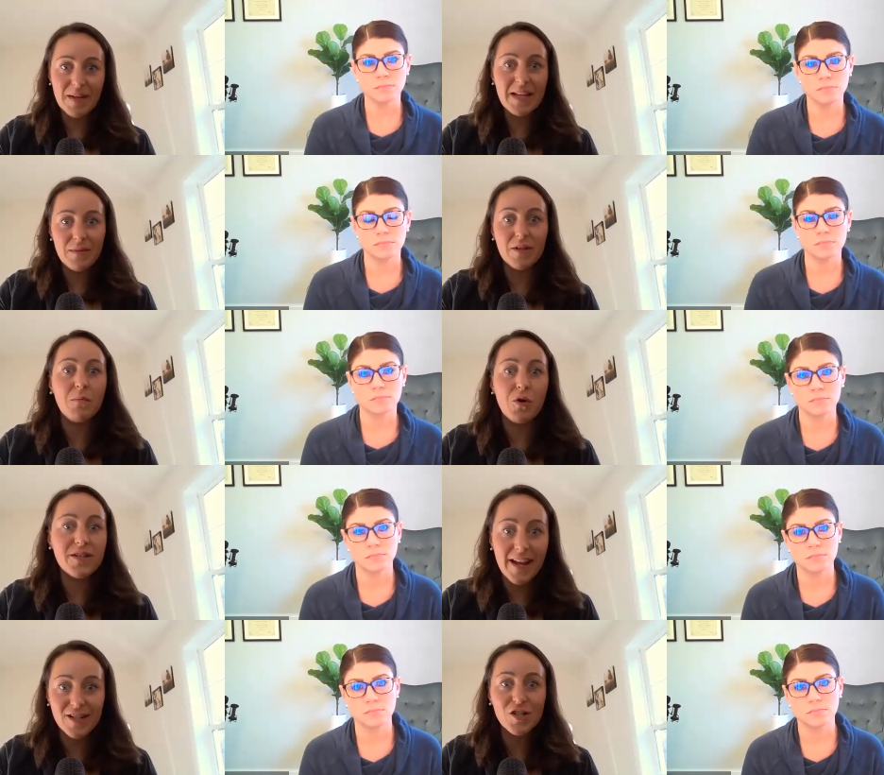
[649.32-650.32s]
Speaker 1: make it look
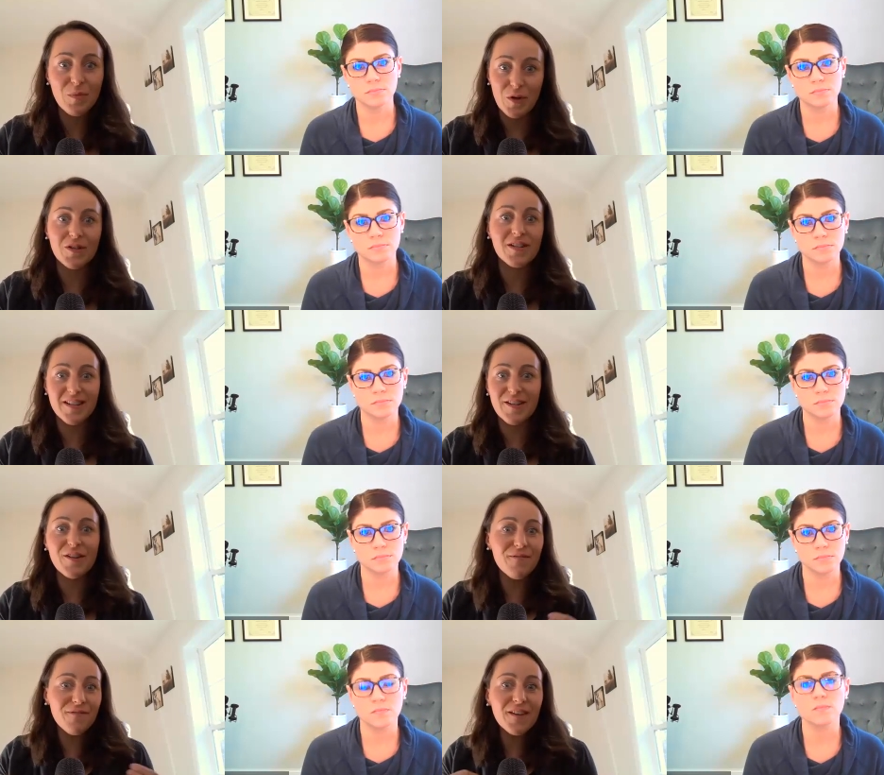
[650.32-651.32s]
more tangible because like
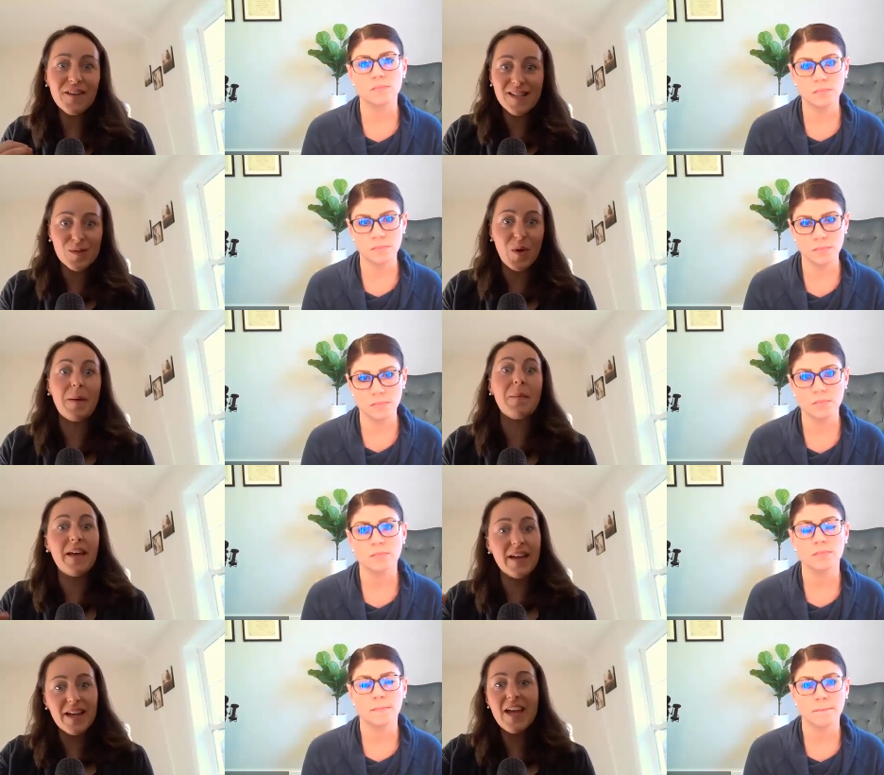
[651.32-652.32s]
you can feel this mm-hmm. way,
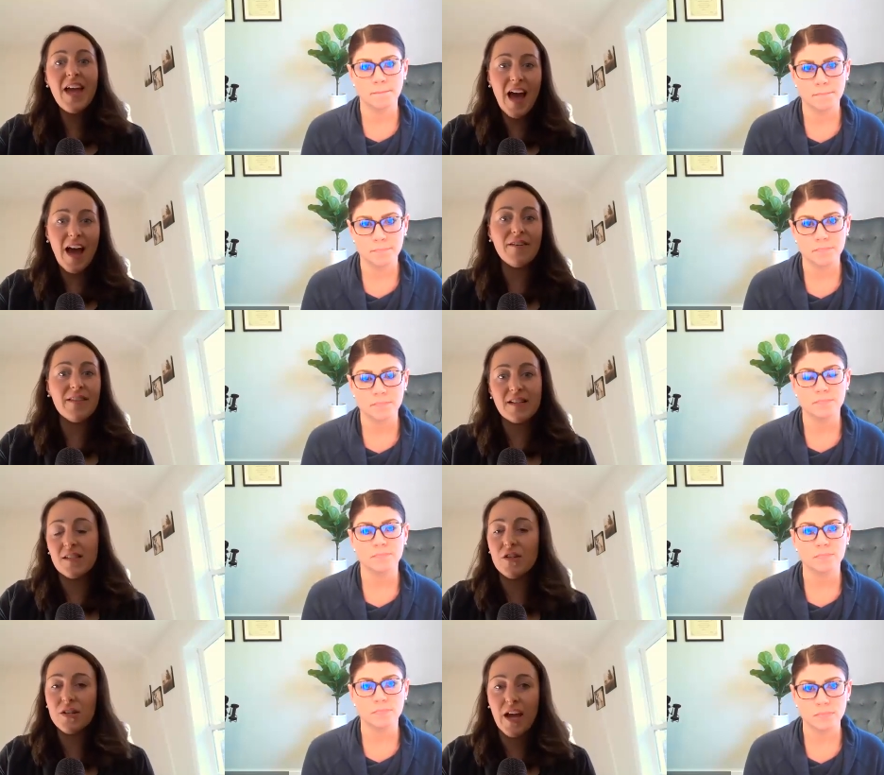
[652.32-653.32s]
but like having
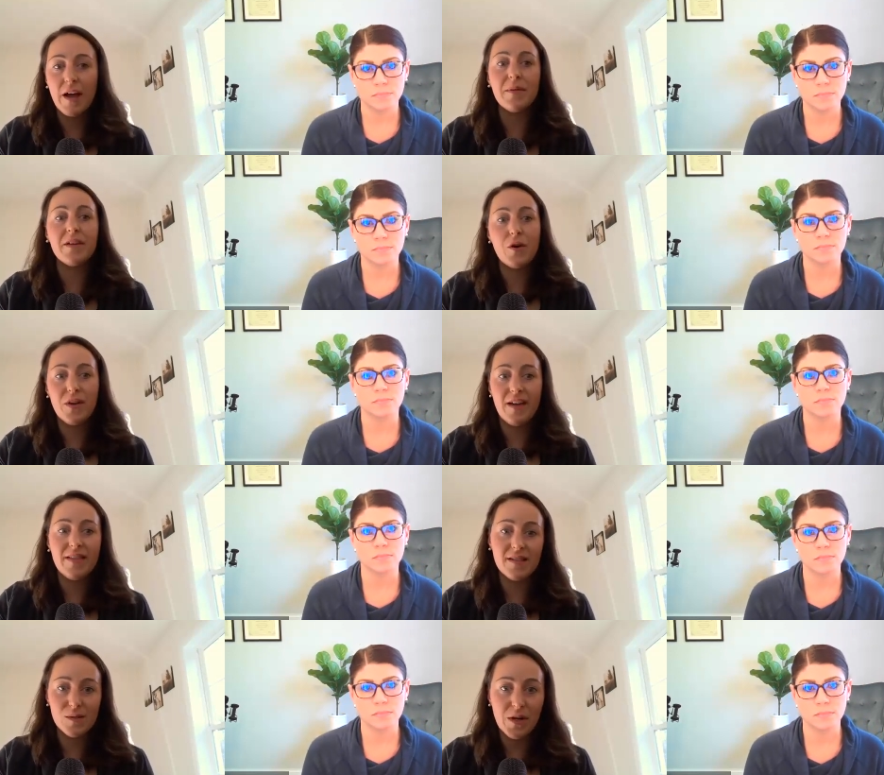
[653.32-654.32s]
that to look at, be like, oh
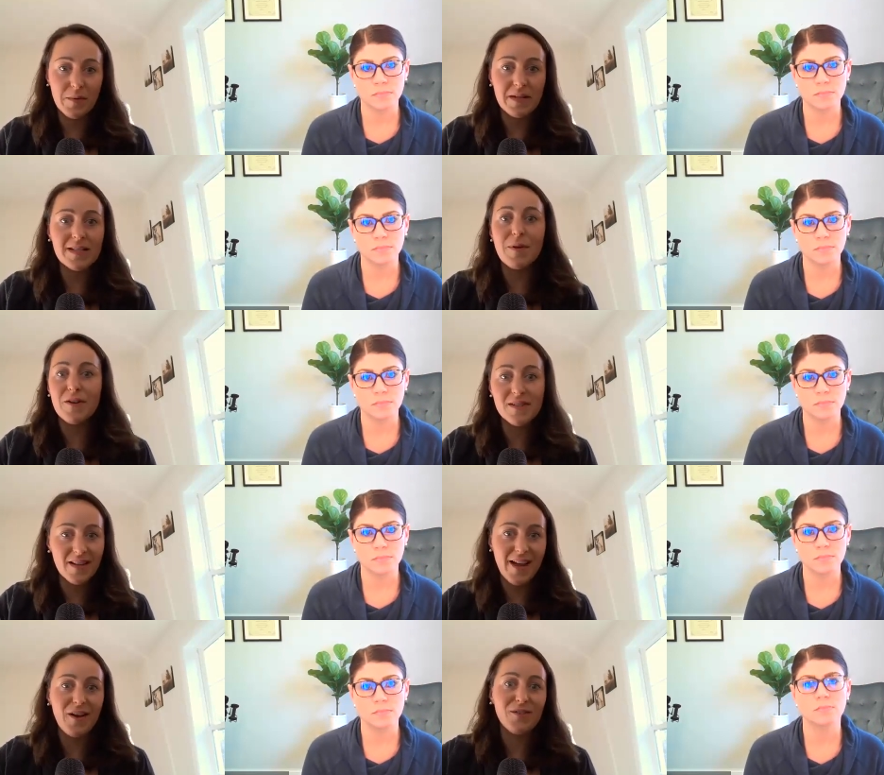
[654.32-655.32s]
yeah, this is what I'm
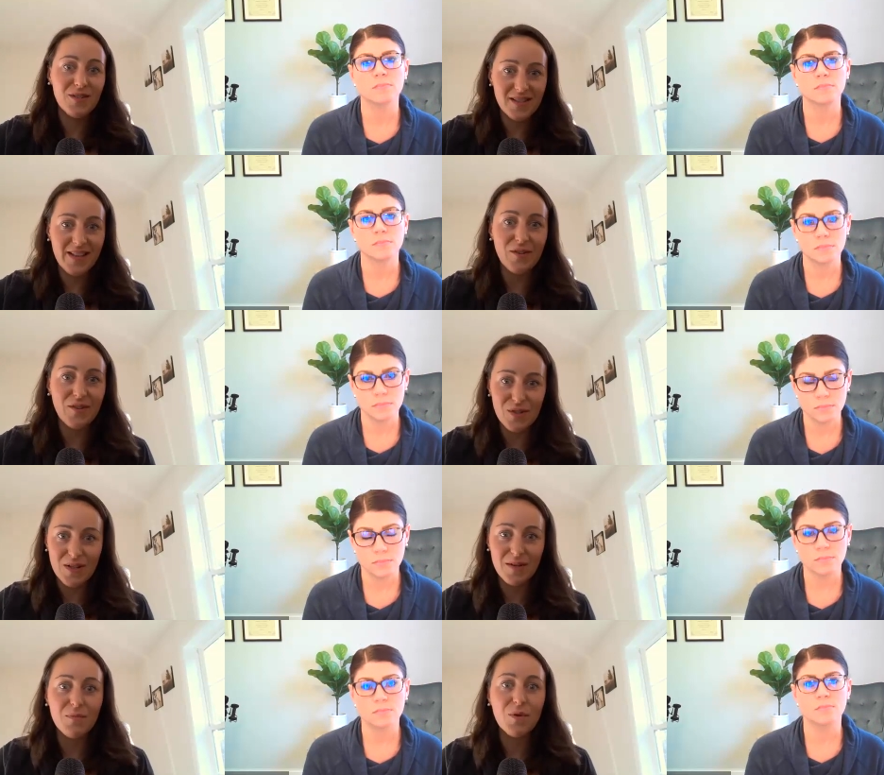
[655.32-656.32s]
experiencing now. It just allows
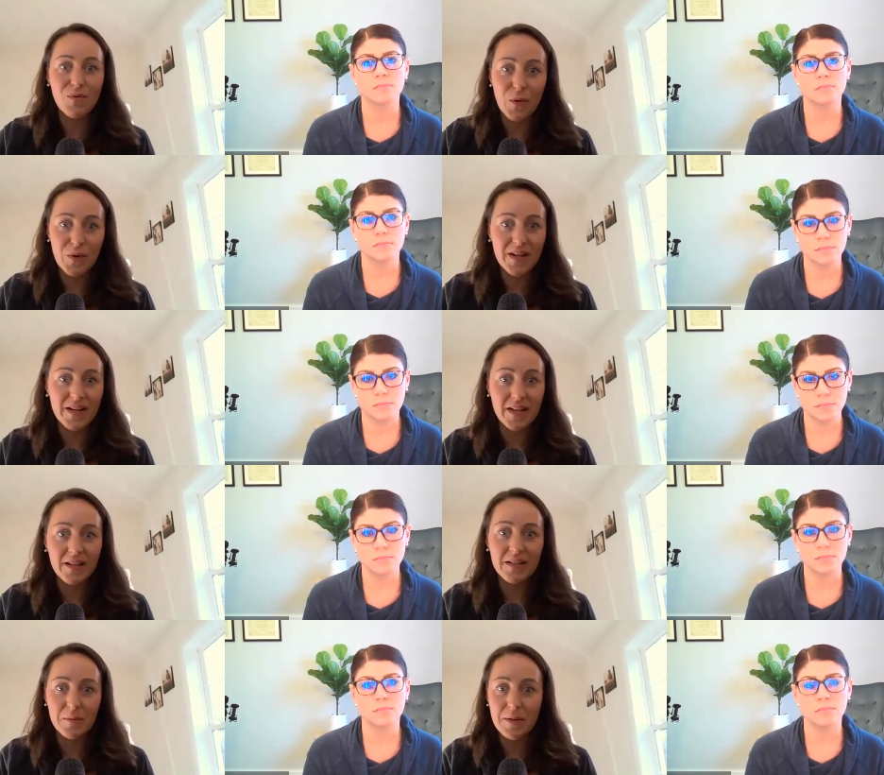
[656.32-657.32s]
you to move forward in
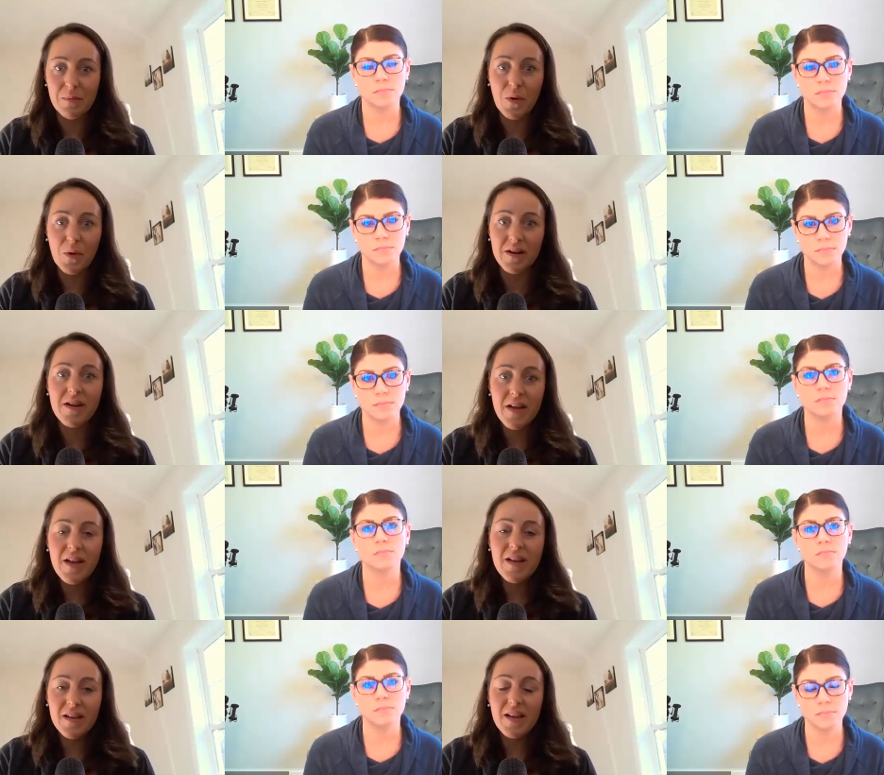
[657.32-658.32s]
it a little bit more.
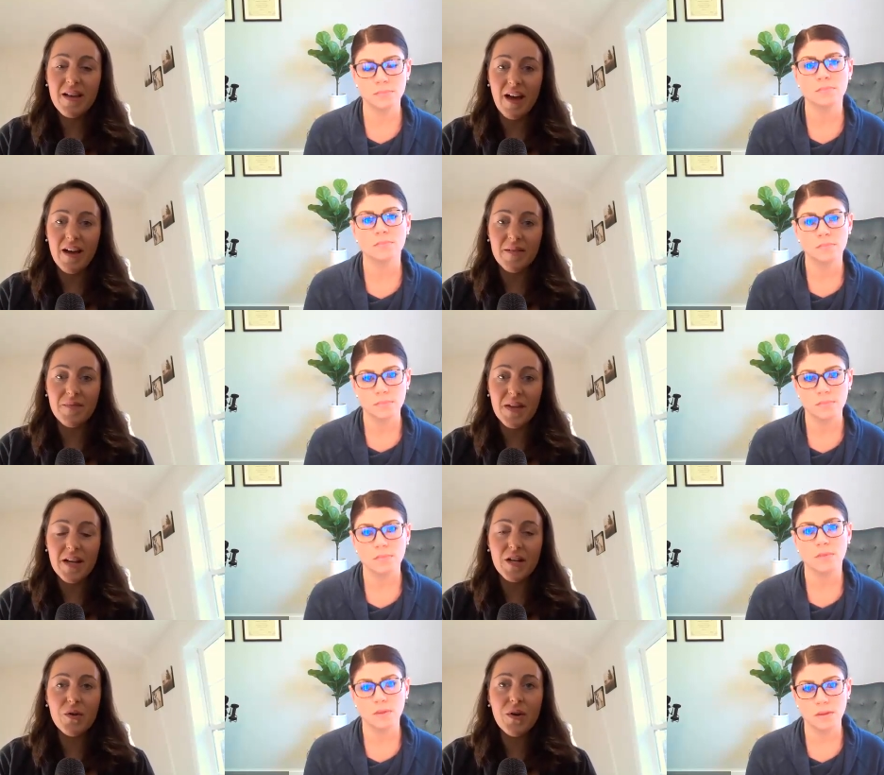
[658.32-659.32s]
Mm-hmm. Yeah.
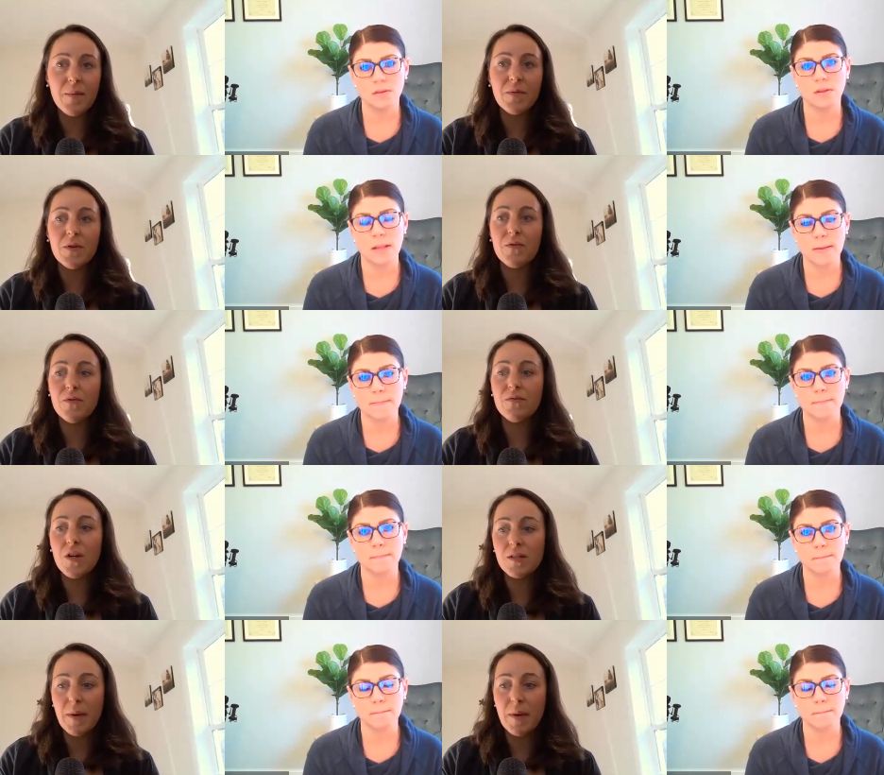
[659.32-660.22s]
And I know um you you've talked